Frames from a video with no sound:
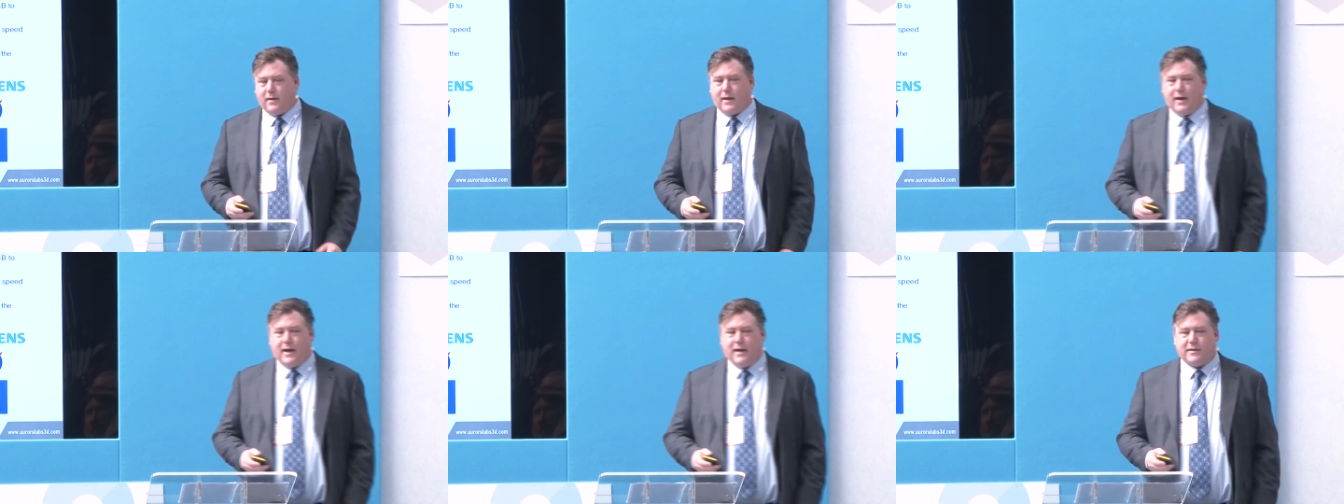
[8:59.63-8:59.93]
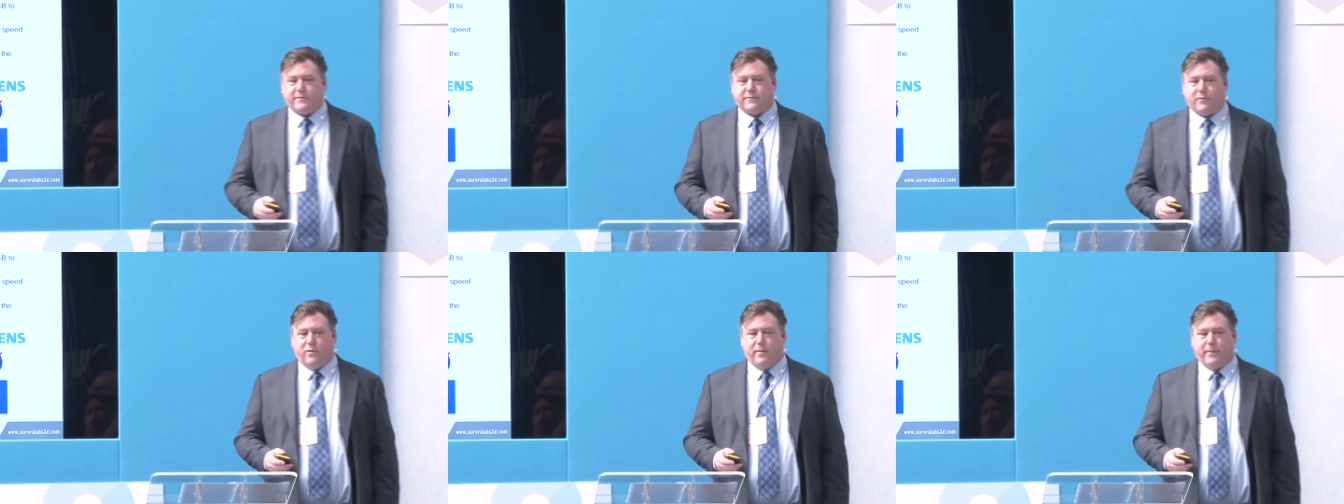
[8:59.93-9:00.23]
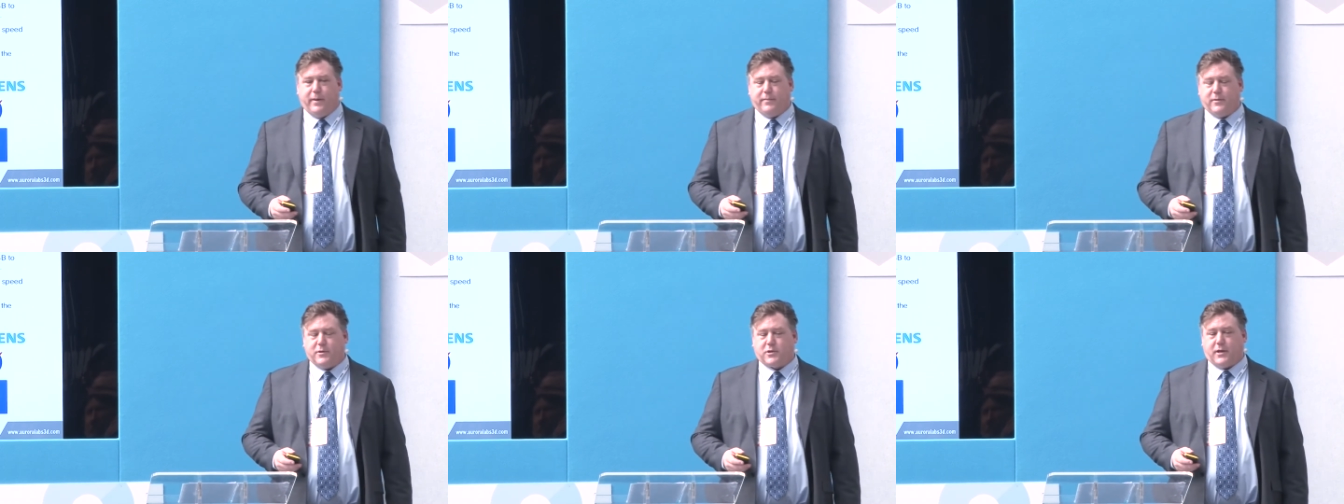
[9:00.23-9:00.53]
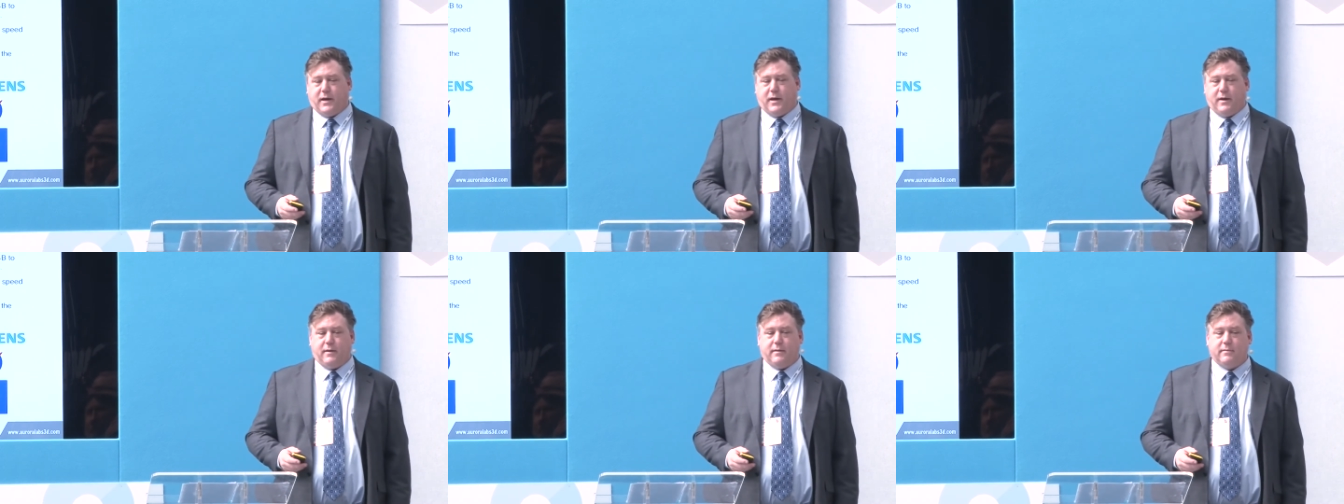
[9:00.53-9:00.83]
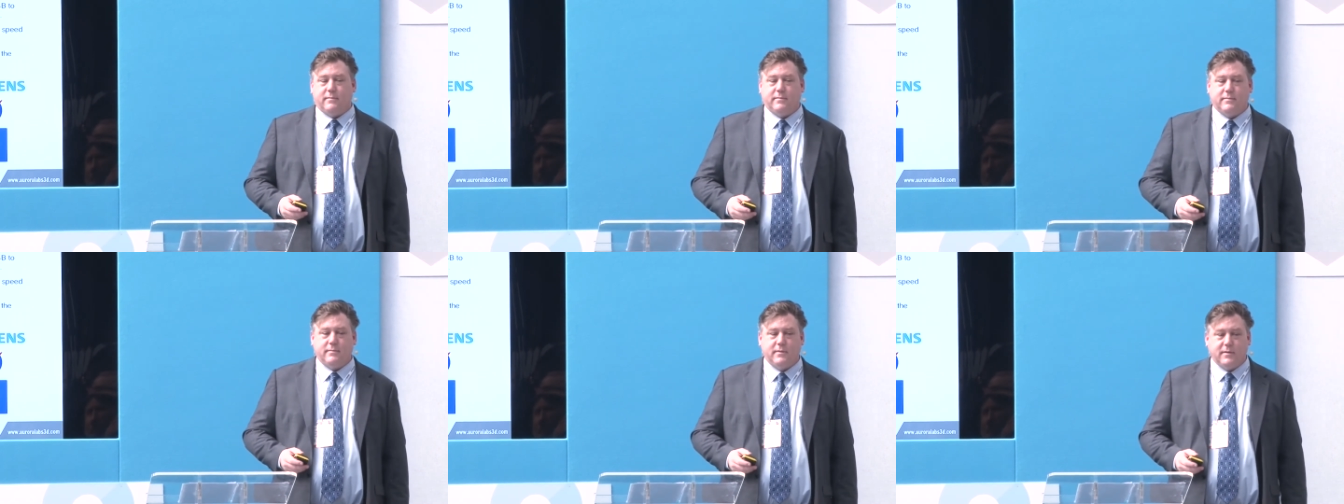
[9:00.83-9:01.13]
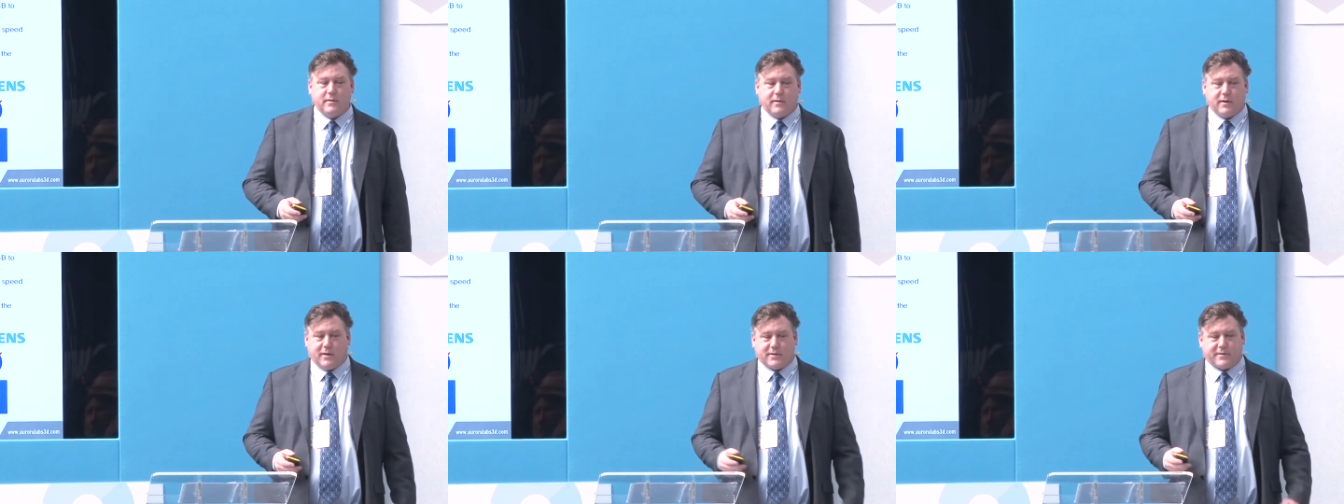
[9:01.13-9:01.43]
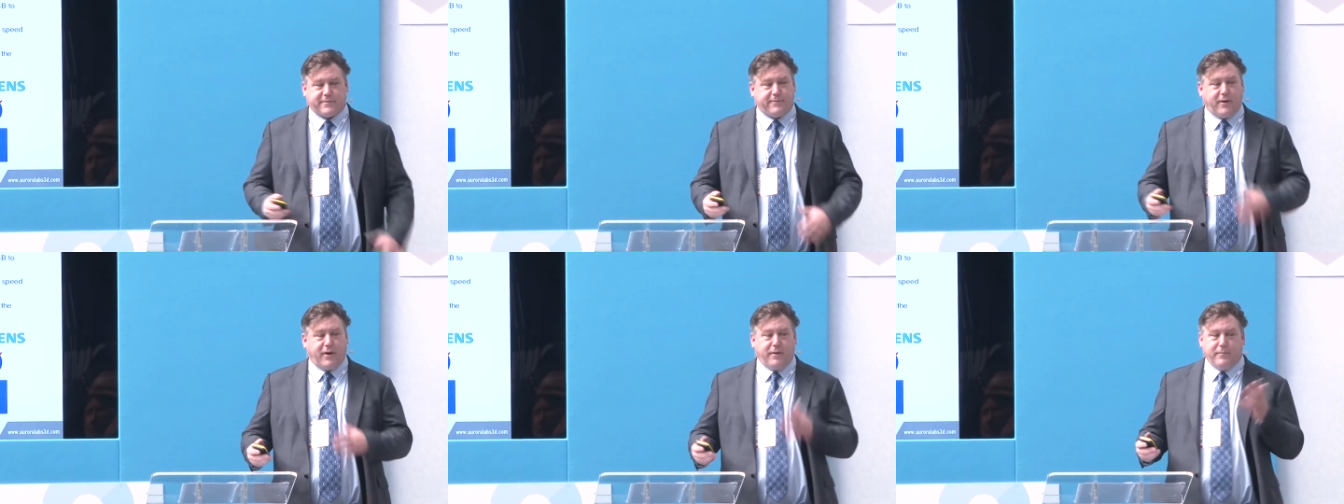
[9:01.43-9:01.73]
large format machine
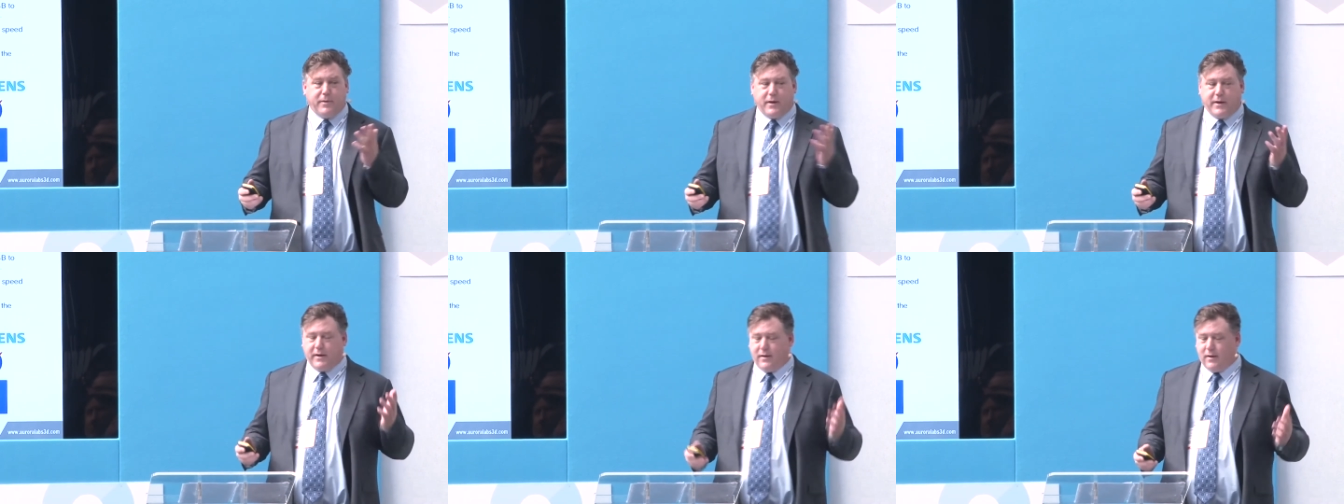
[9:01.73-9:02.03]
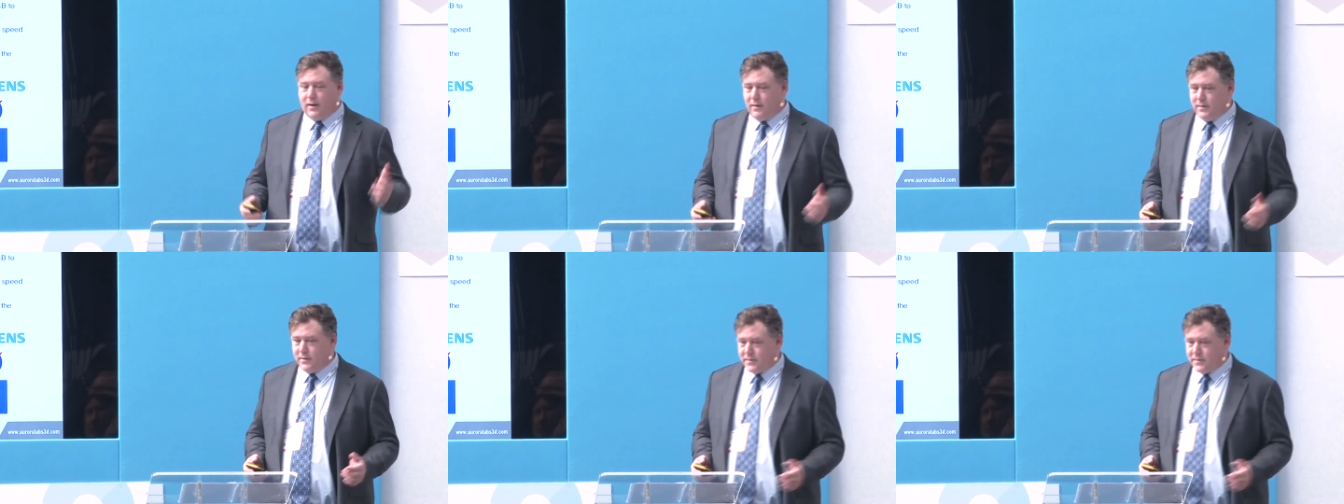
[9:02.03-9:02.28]
costs $5 million.